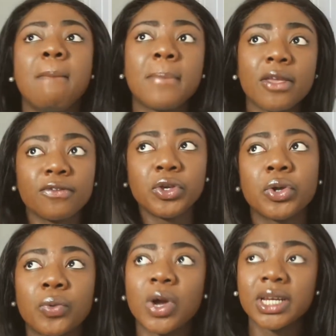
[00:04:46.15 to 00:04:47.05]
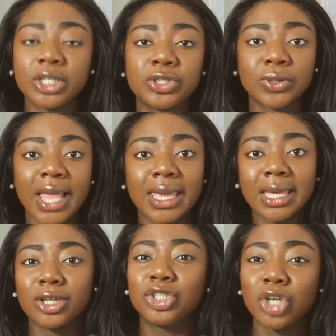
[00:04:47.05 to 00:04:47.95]
if you're wanting to like
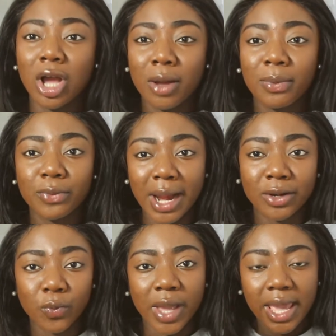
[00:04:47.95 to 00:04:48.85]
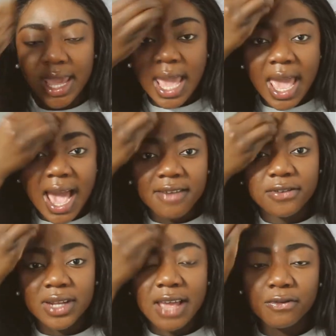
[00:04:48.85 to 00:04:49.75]
get a job right away. I
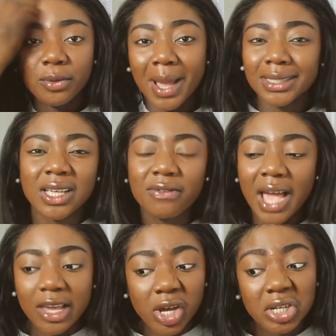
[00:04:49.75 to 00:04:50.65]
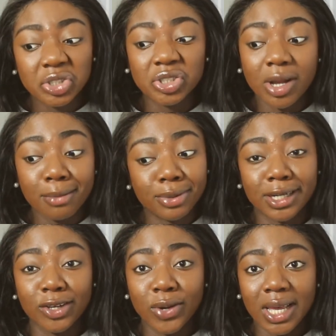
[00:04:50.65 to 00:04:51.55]
feel like for myself, I got a job
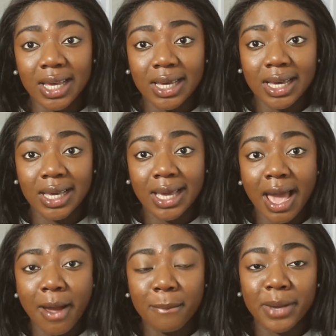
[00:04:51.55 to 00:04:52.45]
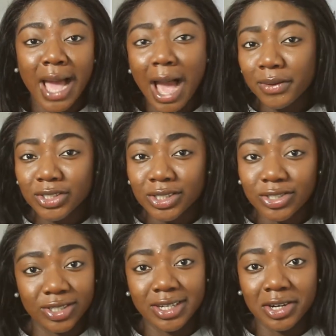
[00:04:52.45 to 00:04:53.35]
pretty quick, but I was
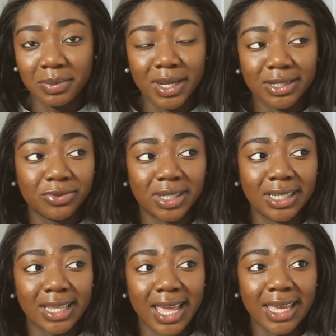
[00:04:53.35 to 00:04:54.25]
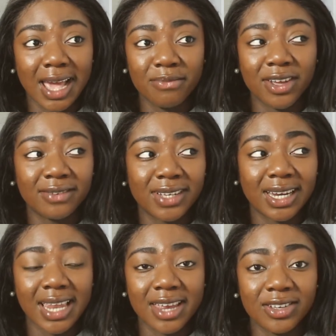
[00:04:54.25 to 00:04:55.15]
just determined, really. Like, I'm not even
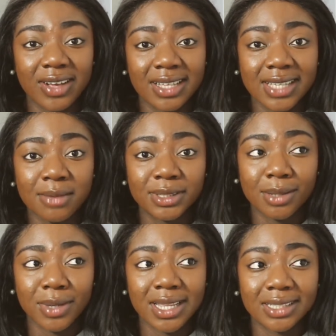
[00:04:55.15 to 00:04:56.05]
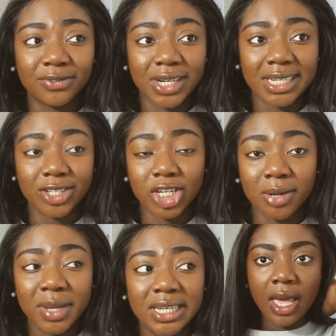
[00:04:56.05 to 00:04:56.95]
gonna lie to you guys, I'm someone that's very
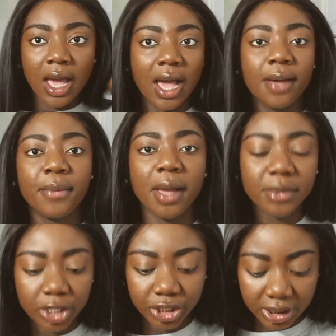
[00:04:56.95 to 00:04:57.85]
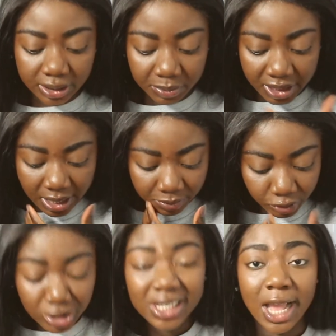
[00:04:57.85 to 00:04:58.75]
determined. I'm gonna share some
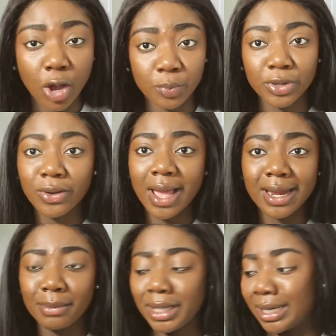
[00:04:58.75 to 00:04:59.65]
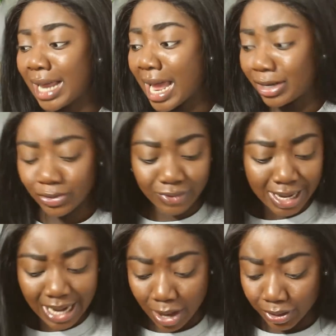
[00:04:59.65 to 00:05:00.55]
tips just to help you. And I mean, I know
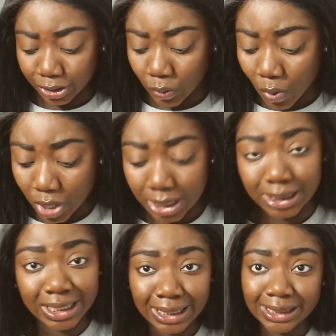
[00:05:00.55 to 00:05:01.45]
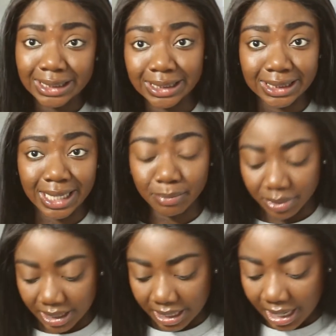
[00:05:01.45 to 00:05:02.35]
right now is quarantine season,
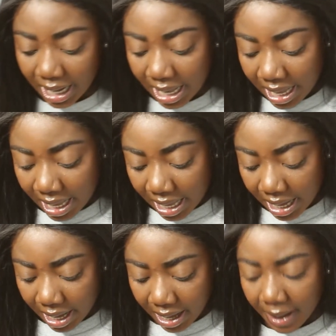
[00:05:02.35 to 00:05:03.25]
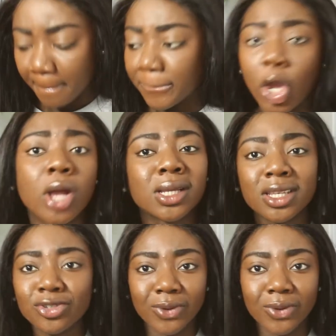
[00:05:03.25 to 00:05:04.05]
but God can do